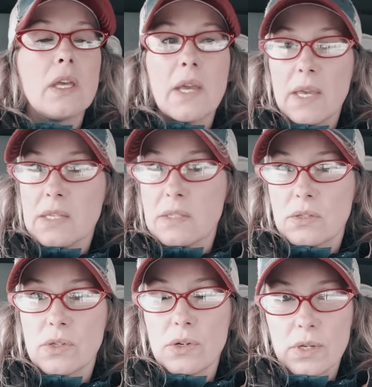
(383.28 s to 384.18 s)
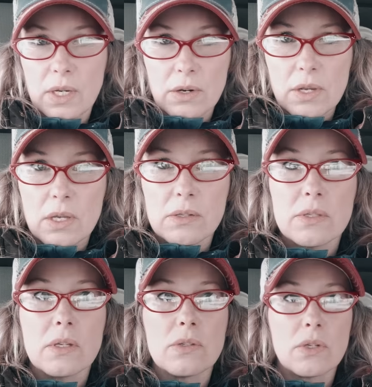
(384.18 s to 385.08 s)
I guess in certain
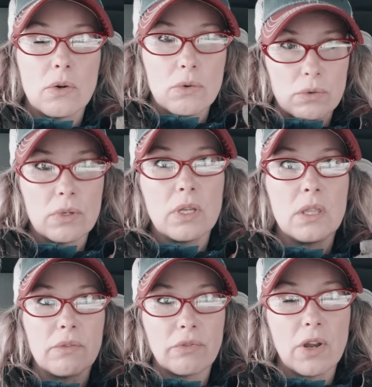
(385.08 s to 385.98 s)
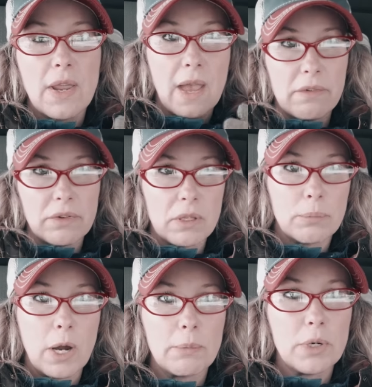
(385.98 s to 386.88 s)
areas. So in the front half of the
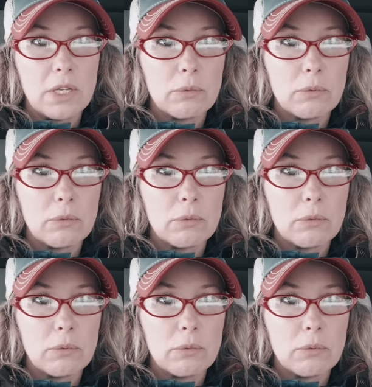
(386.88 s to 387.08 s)
property,